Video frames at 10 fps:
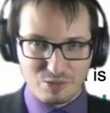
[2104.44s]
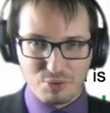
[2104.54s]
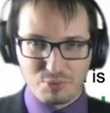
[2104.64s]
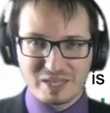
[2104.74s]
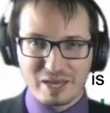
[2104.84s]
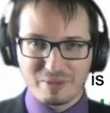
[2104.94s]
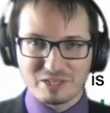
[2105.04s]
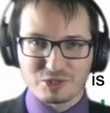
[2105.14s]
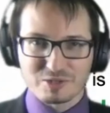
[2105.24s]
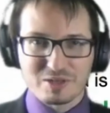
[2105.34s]
3
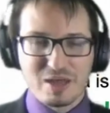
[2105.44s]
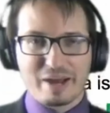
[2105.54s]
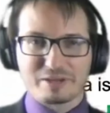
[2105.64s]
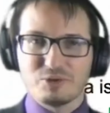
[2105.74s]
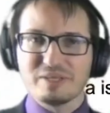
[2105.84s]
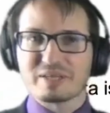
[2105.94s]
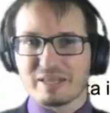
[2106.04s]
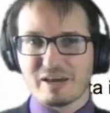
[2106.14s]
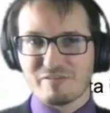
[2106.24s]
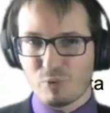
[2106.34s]
dimensions. Actually, it can
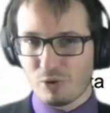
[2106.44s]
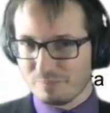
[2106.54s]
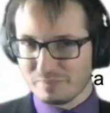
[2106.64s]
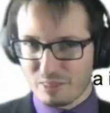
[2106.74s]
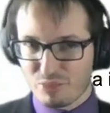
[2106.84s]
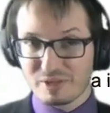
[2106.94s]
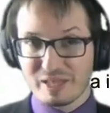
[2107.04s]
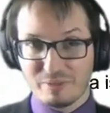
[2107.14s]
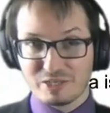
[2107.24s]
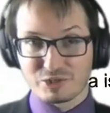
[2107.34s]
have more than 3
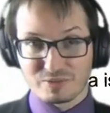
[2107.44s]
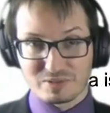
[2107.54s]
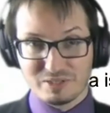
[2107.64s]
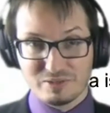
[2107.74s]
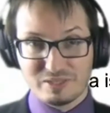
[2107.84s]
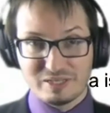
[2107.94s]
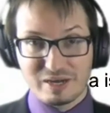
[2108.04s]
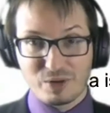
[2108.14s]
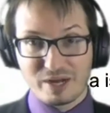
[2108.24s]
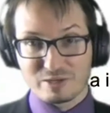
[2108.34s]
dimensions in the
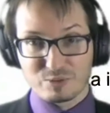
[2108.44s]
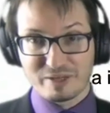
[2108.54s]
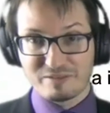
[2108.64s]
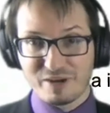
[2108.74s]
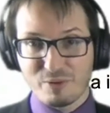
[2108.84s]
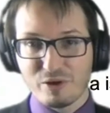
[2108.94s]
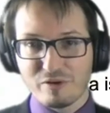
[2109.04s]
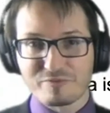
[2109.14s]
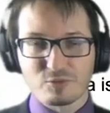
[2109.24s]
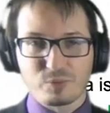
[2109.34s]
data warehouse. But very
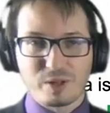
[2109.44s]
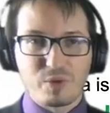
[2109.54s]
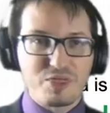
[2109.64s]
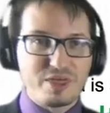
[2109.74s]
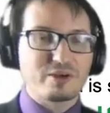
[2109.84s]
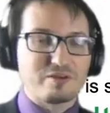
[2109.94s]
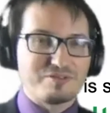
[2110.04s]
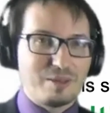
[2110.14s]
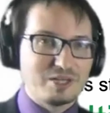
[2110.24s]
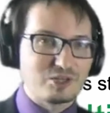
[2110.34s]
often when we think of
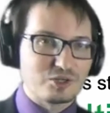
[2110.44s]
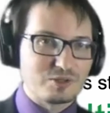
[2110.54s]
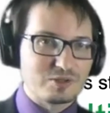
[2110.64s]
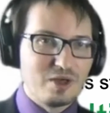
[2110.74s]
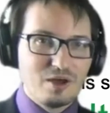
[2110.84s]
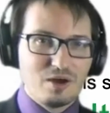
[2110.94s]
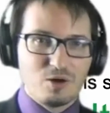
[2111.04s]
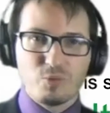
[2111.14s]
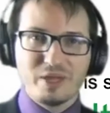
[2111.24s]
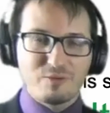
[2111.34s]
dimensions,
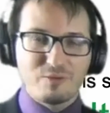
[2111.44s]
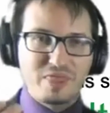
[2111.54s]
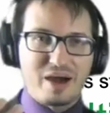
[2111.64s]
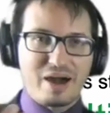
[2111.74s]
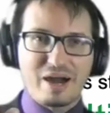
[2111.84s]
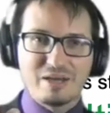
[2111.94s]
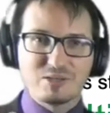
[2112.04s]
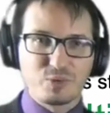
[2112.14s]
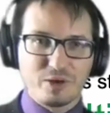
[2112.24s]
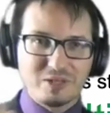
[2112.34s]
with our
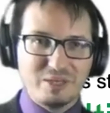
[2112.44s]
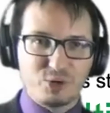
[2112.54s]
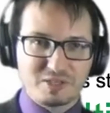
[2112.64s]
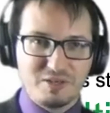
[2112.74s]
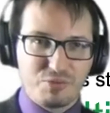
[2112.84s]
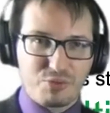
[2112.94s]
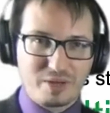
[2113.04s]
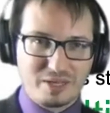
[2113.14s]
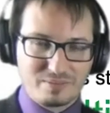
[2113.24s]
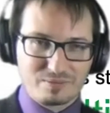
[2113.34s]
eyes, we only perceive
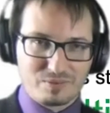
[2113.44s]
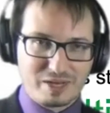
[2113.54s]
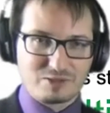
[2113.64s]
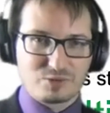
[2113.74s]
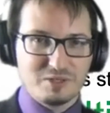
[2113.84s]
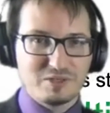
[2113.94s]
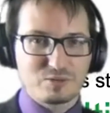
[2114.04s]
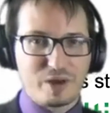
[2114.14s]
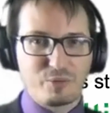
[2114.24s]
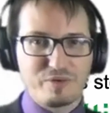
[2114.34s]
3, right? So this
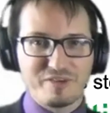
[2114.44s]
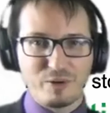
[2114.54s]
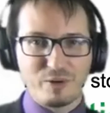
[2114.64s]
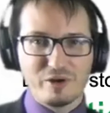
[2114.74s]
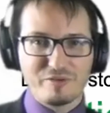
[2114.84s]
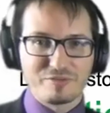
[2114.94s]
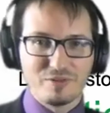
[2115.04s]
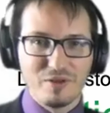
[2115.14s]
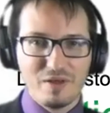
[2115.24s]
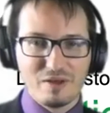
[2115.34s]
is why we very
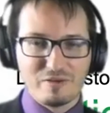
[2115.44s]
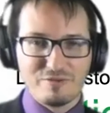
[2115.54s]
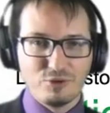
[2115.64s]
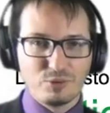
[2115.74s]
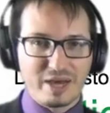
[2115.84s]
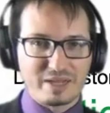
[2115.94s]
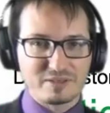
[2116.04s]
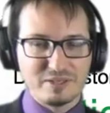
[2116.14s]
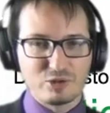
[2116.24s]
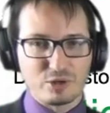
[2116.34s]
often view
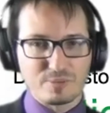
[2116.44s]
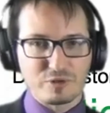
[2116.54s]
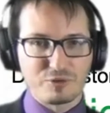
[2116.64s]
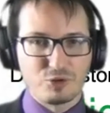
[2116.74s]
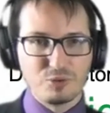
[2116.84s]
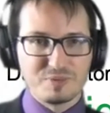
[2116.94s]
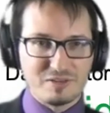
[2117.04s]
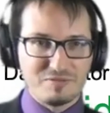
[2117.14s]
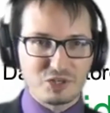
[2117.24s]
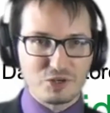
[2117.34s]
that in terms of cubes
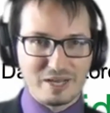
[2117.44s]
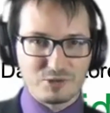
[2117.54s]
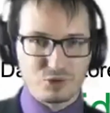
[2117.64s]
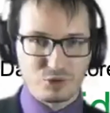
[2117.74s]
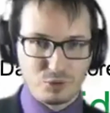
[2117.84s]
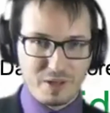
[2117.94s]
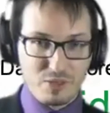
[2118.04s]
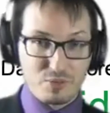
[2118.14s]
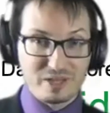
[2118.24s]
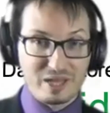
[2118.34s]
and visualize a cube
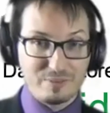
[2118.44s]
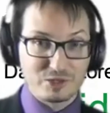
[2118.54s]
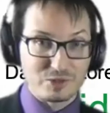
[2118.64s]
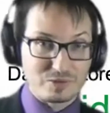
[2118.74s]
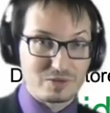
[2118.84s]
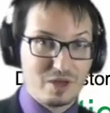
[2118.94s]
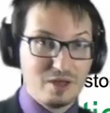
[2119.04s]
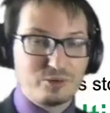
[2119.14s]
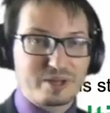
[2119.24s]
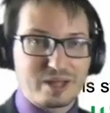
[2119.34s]
in 3 dimensions.
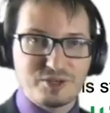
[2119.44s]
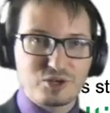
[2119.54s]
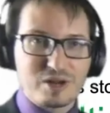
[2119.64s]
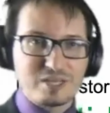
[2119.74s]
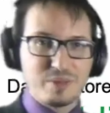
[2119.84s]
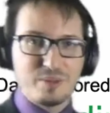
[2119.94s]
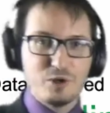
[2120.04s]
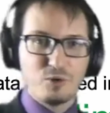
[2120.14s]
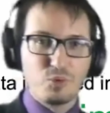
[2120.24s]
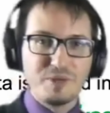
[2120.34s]
You can visualize
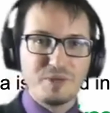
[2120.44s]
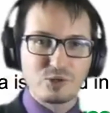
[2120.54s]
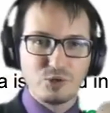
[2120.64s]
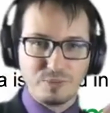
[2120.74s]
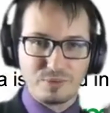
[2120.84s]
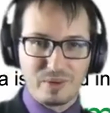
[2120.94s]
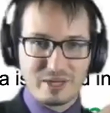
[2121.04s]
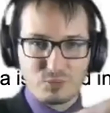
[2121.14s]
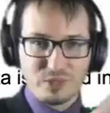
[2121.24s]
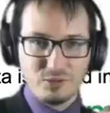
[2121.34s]
maybe a Rubik's Cube,
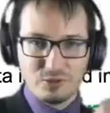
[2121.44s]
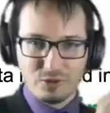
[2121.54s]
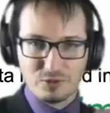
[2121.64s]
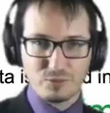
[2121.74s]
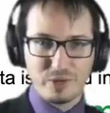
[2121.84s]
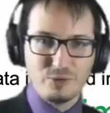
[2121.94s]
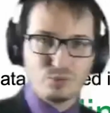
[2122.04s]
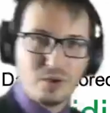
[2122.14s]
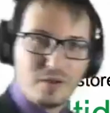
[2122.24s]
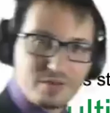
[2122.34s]
right? When you, the way
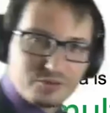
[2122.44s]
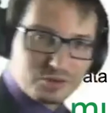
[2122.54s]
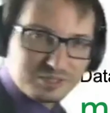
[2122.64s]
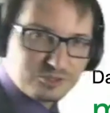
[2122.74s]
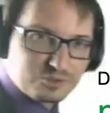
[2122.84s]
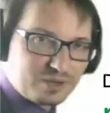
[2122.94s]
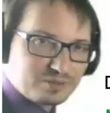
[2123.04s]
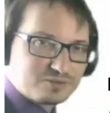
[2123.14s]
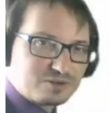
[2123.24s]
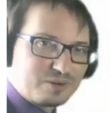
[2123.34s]
you turn it
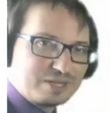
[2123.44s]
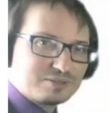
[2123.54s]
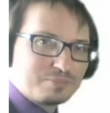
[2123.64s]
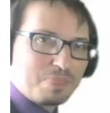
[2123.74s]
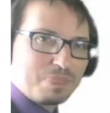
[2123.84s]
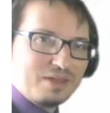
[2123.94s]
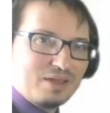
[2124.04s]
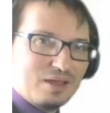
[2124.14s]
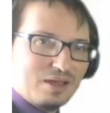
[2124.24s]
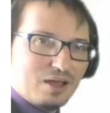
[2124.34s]
around, all right?
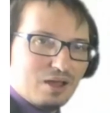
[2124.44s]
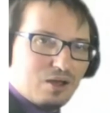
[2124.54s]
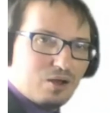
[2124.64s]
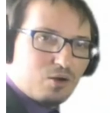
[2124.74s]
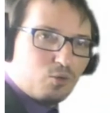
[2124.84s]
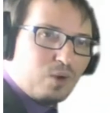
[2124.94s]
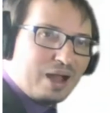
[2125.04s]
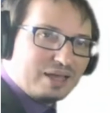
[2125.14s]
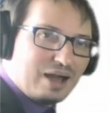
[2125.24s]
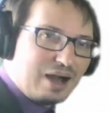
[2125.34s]

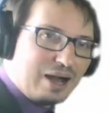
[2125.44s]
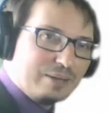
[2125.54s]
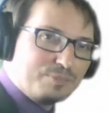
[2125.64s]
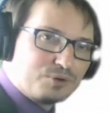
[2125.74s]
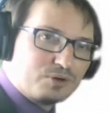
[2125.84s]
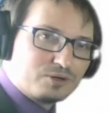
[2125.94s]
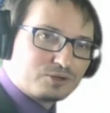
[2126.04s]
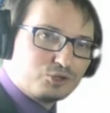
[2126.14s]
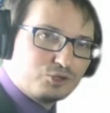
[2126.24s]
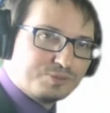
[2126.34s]
Why
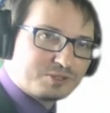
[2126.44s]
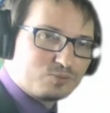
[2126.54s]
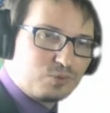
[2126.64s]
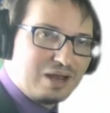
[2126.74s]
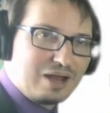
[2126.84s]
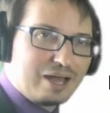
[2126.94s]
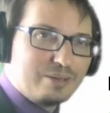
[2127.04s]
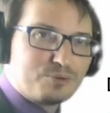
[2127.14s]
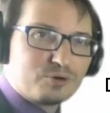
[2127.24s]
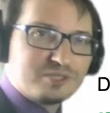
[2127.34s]
hypercubes? Well,
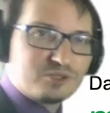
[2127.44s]
hyper is